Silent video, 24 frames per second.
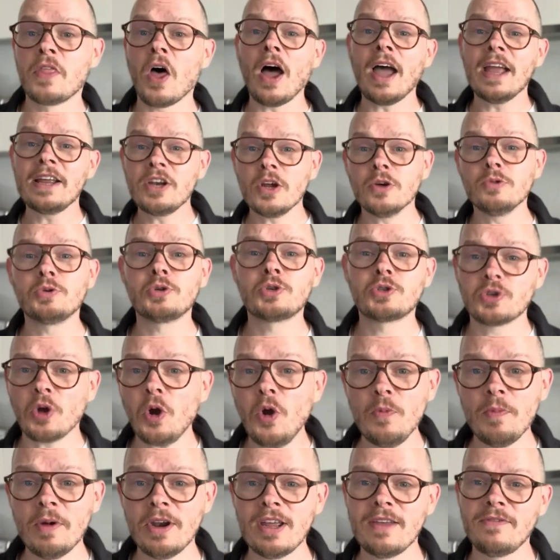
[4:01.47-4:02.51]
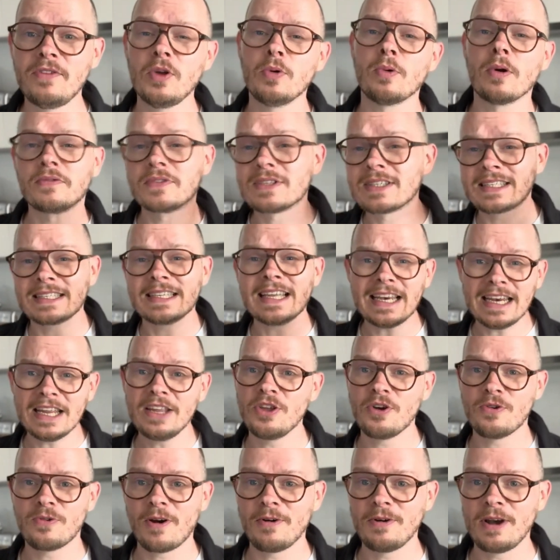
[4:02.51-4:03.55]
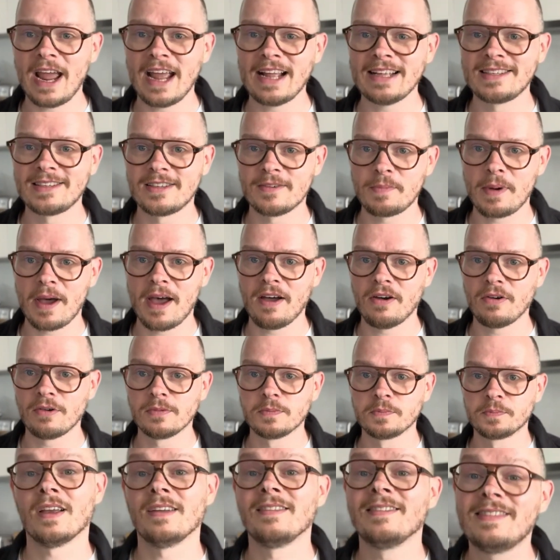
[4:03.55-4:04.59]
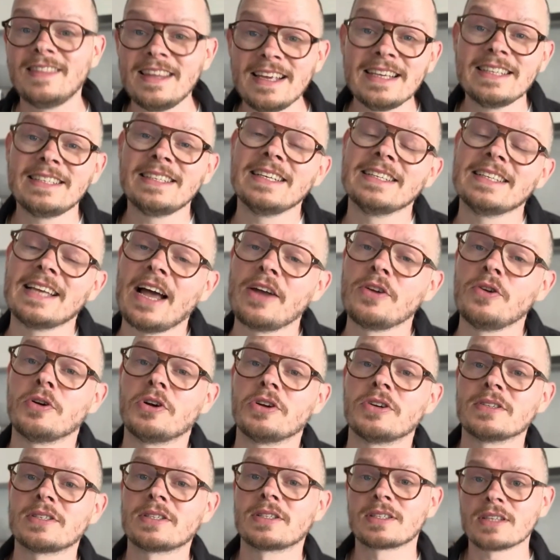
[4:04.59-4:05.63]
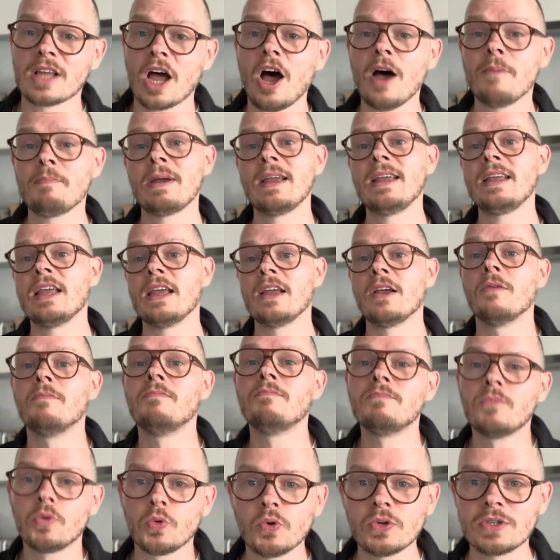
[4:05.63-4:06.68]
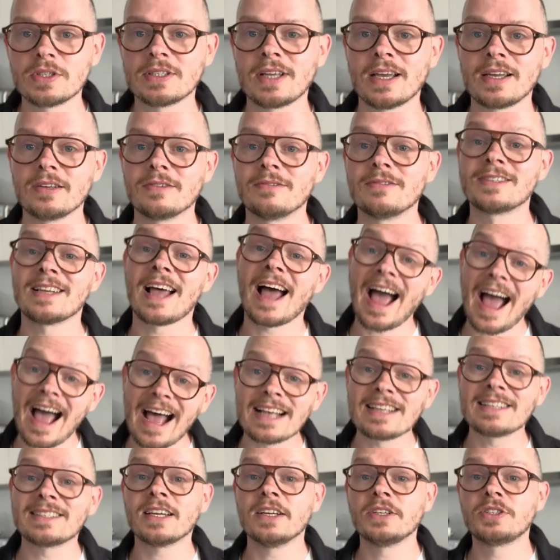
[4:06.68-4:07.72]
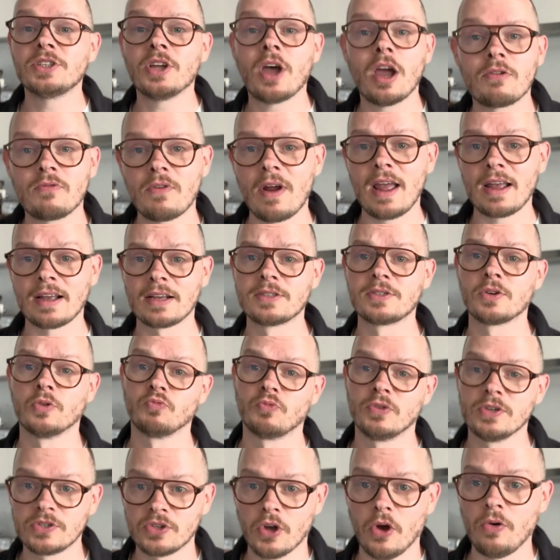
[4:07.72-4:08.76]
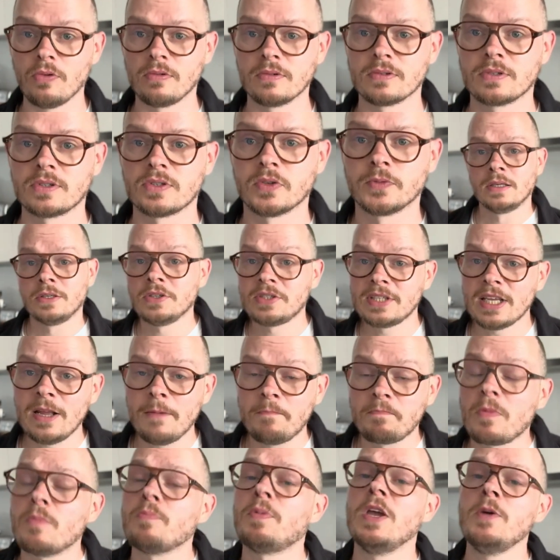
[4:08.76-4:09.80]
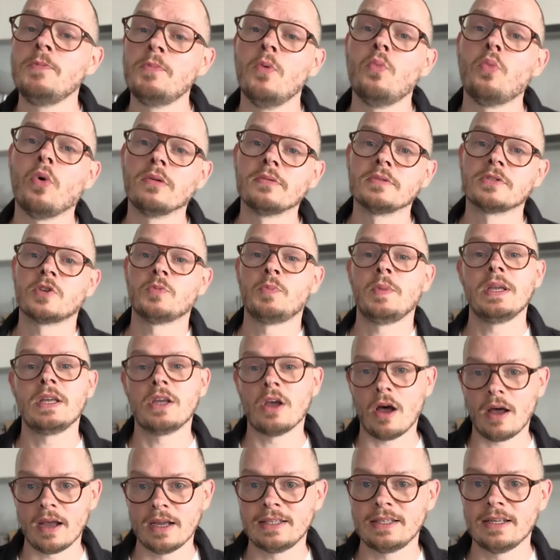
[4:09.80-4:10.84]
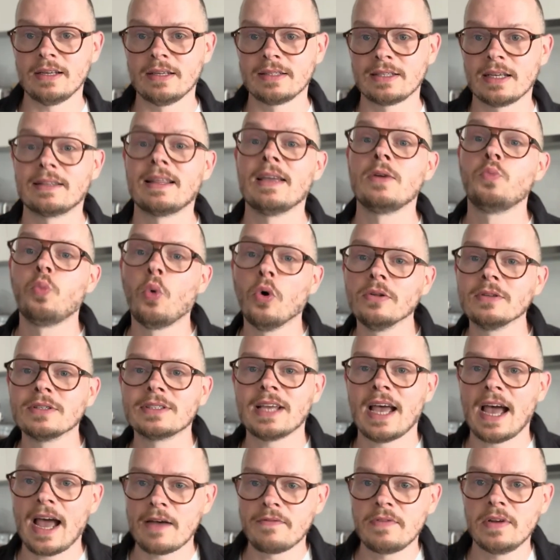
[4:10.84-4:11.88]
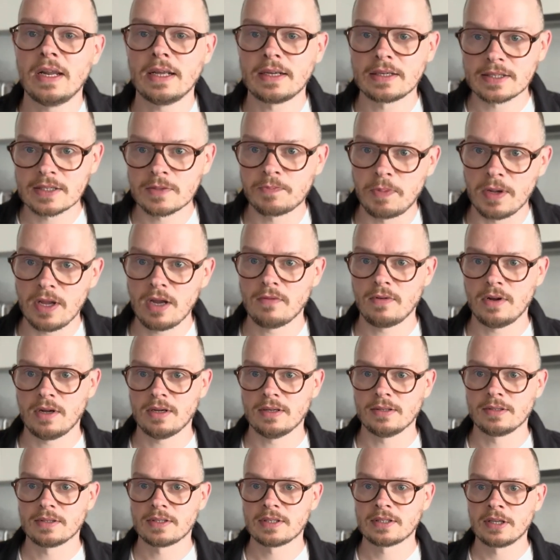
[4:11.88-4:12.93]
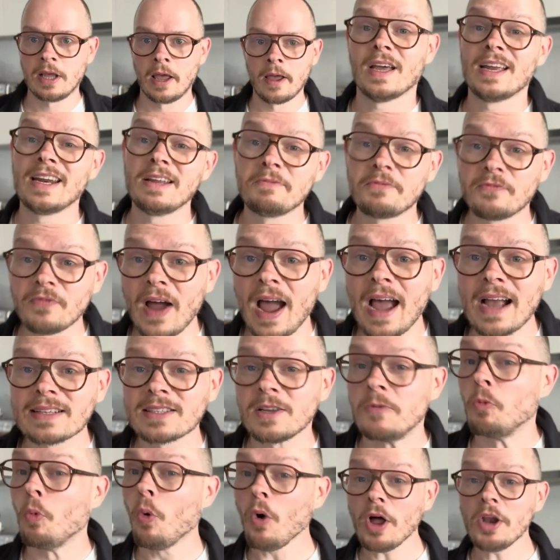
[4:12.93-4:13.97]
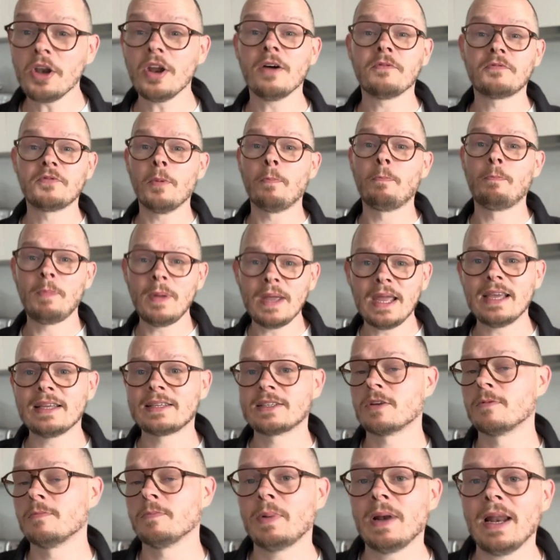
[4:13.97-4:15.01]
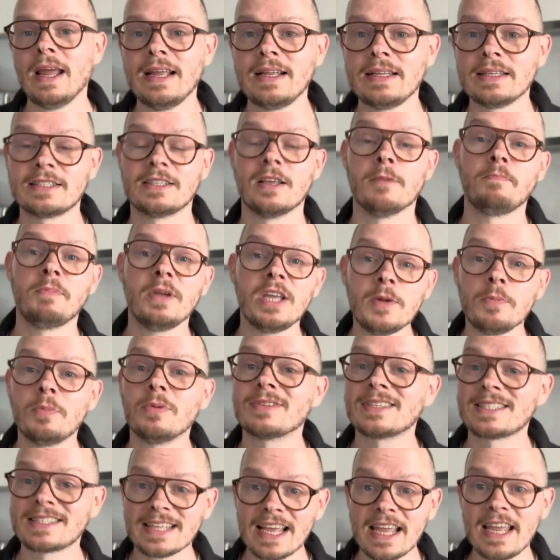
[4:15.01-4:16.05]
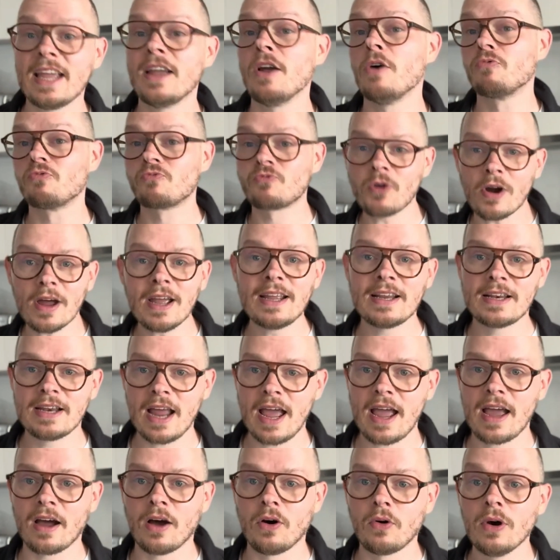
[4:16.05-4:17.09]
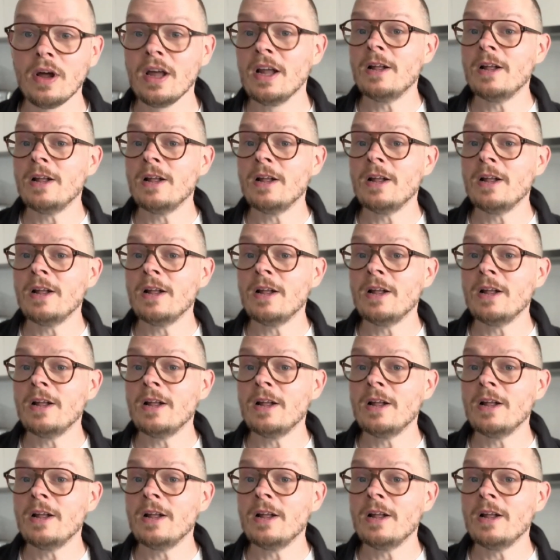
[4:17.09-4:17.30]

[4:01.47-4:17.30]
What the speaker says: that I know so many of you are still in your own heads about. And this is how you're going to start making more sales as a direct result. You see, people want to be guided. They want to have an experience. And in fact, one of the biggest complaints that people are saying right now